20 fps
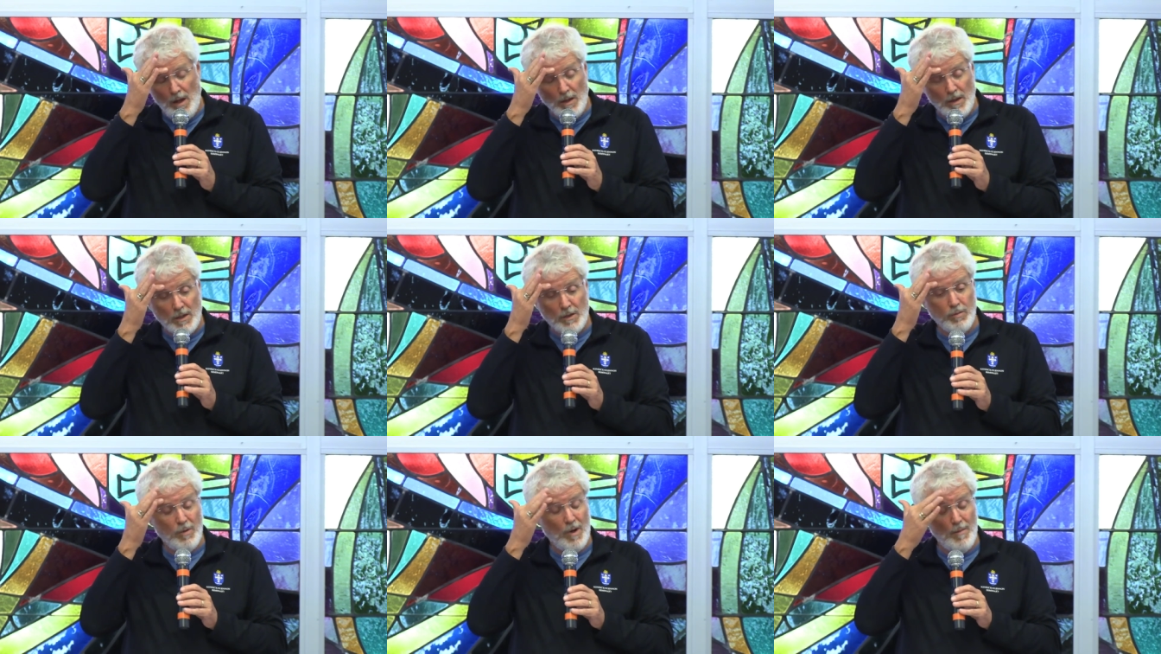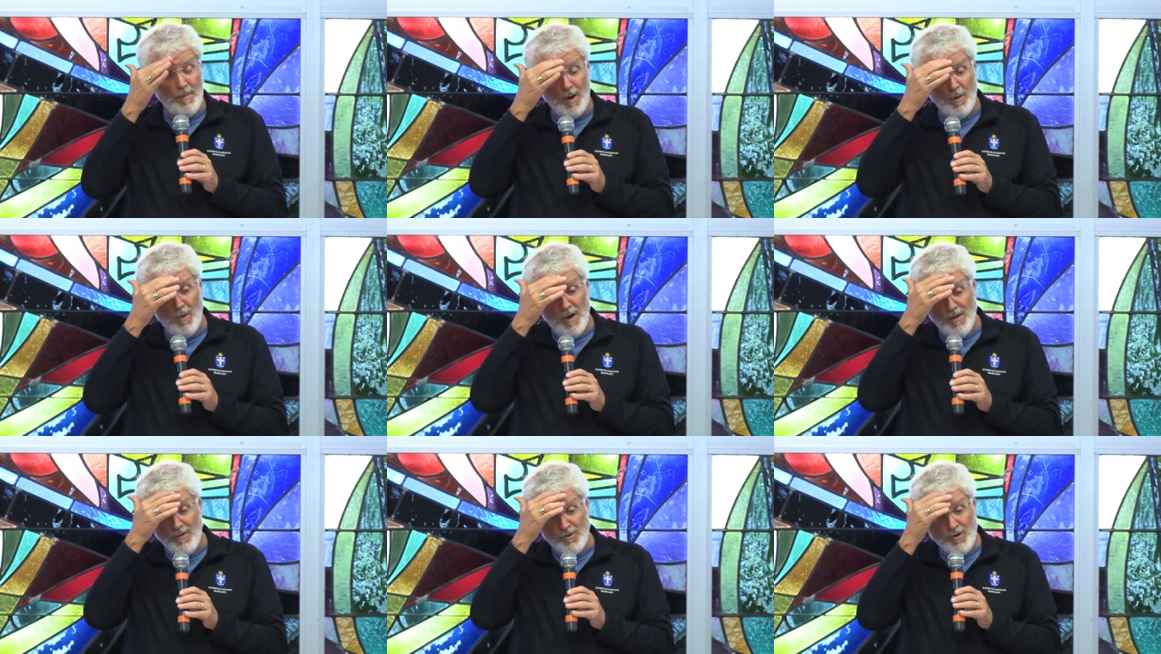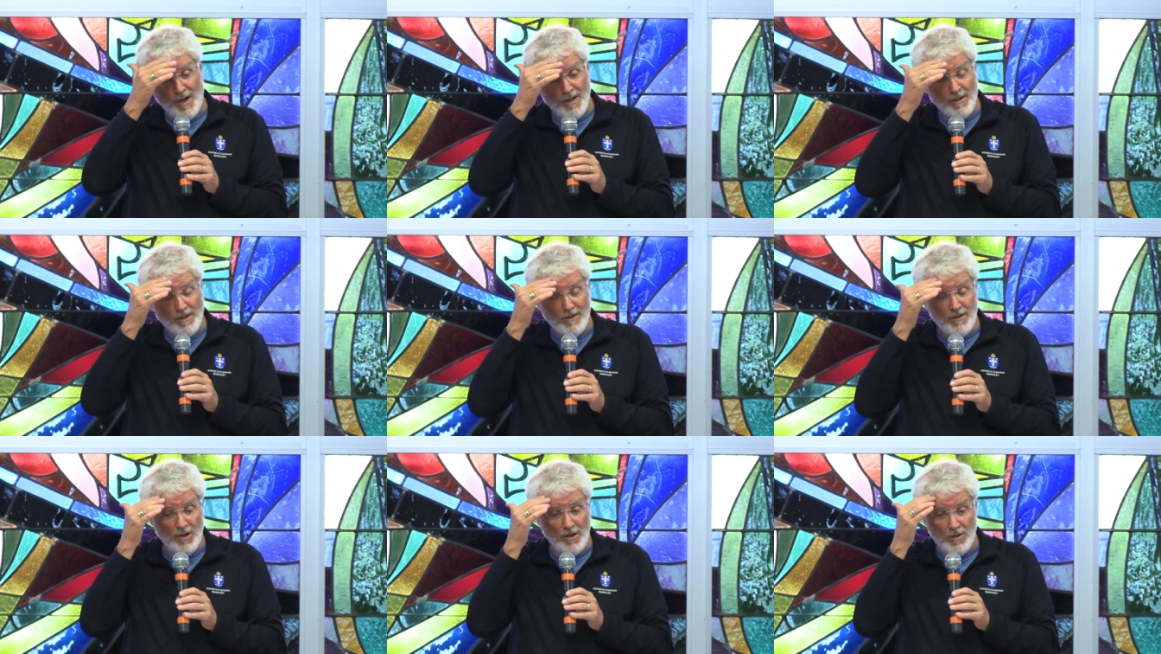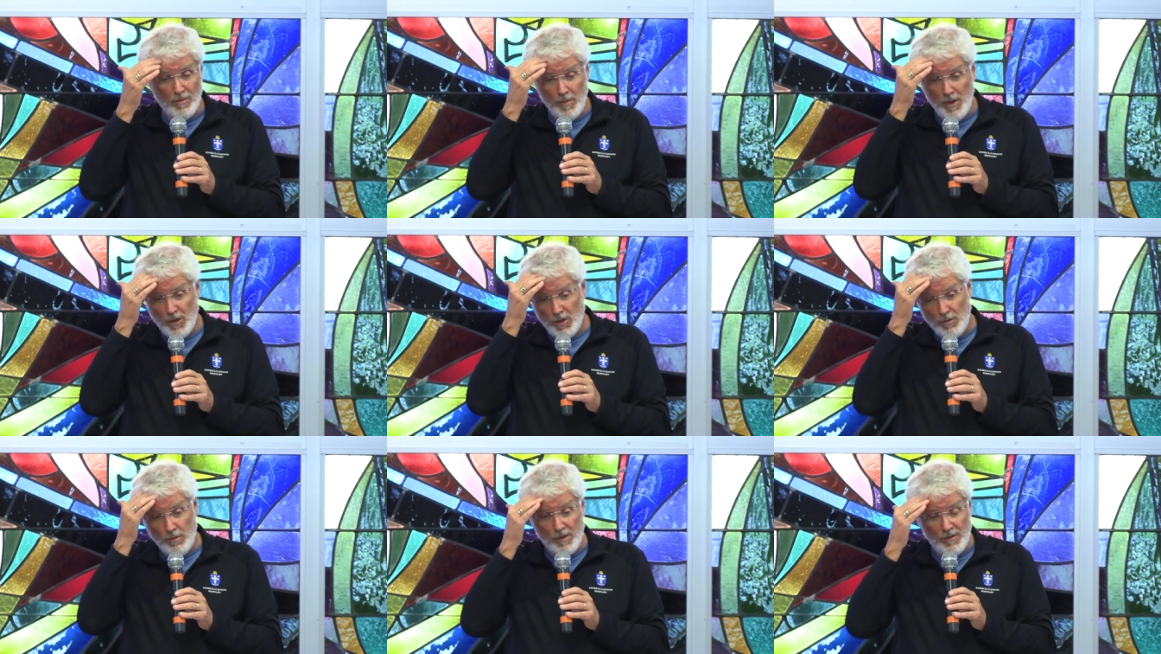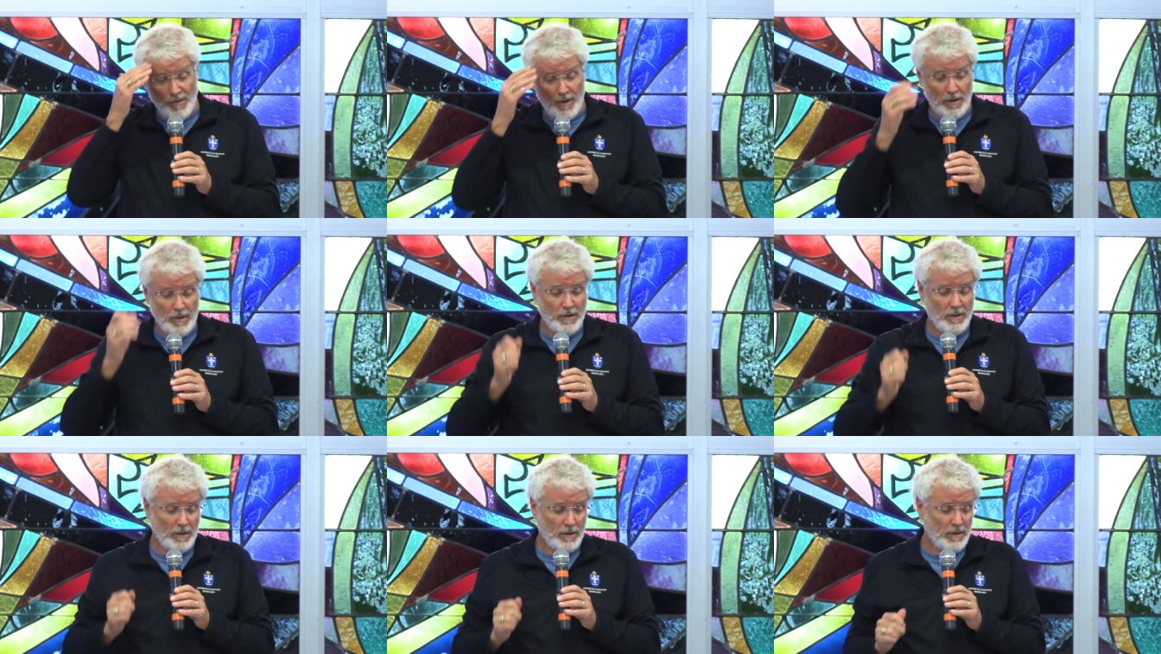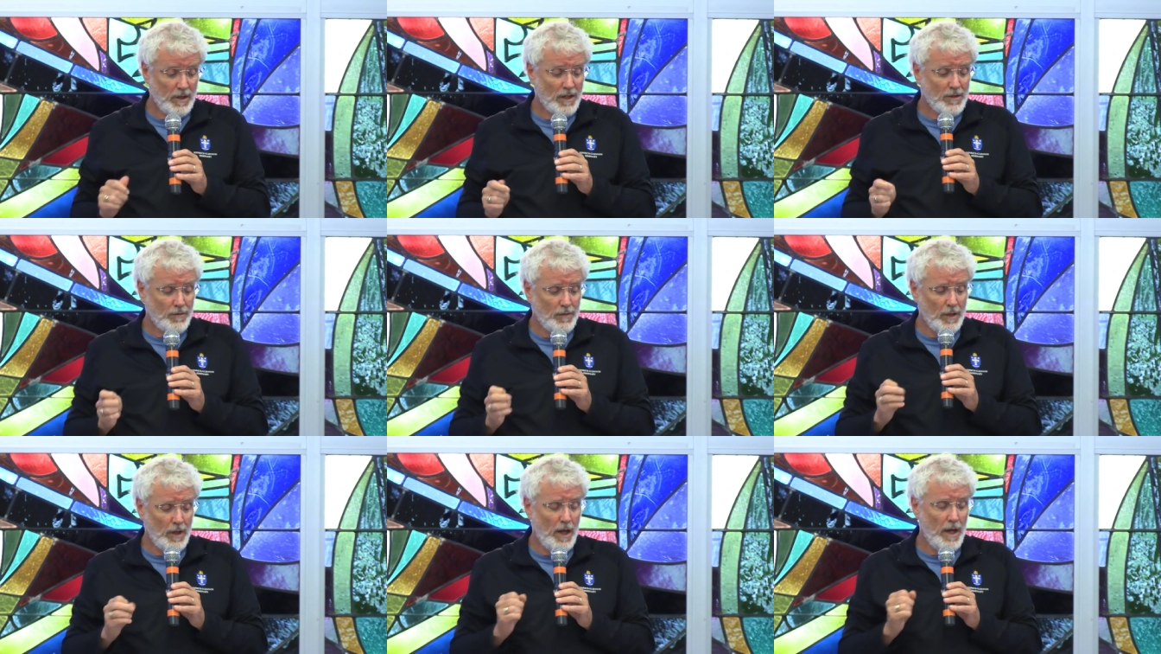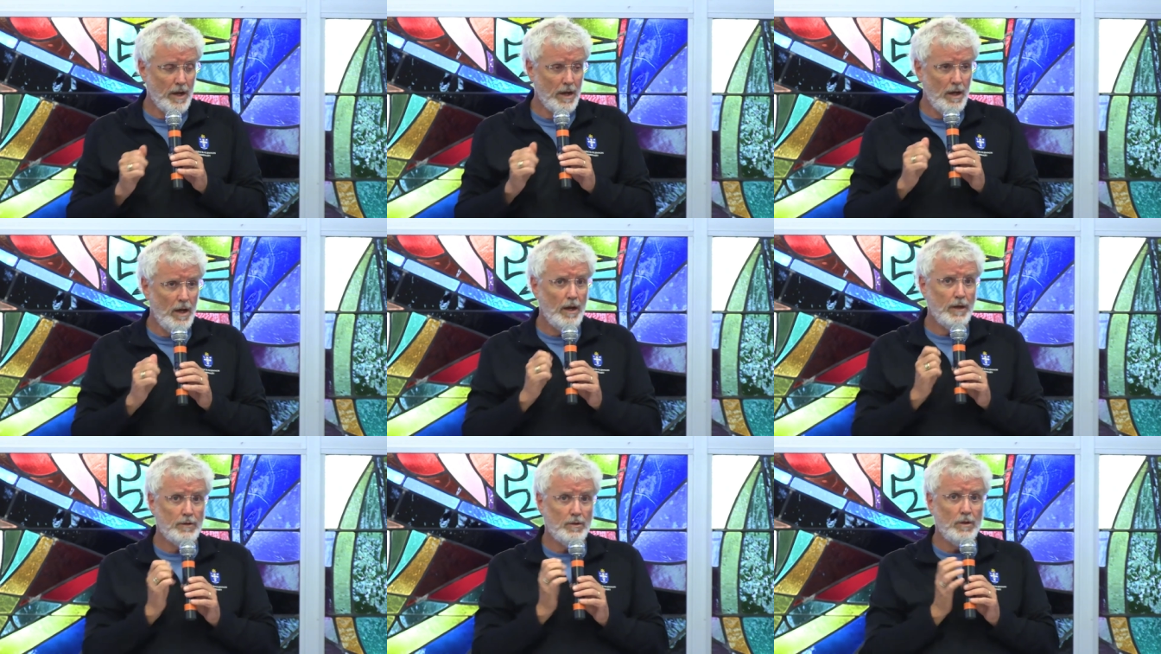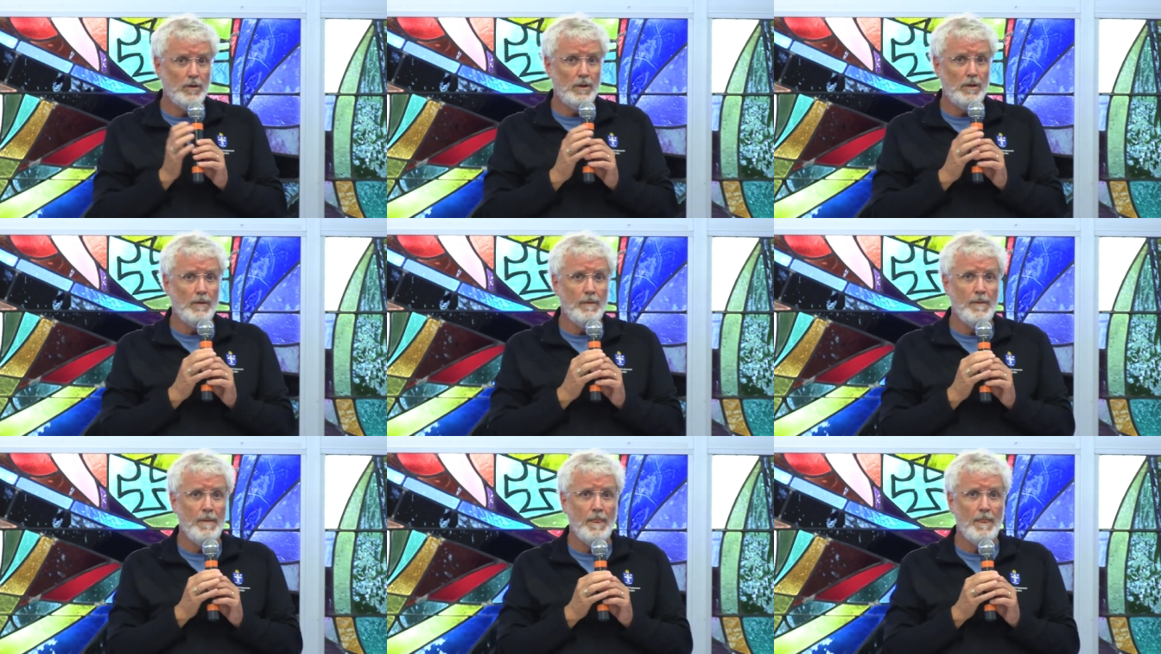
This is what my wife tried to teach me, and she was very successful at it, actually.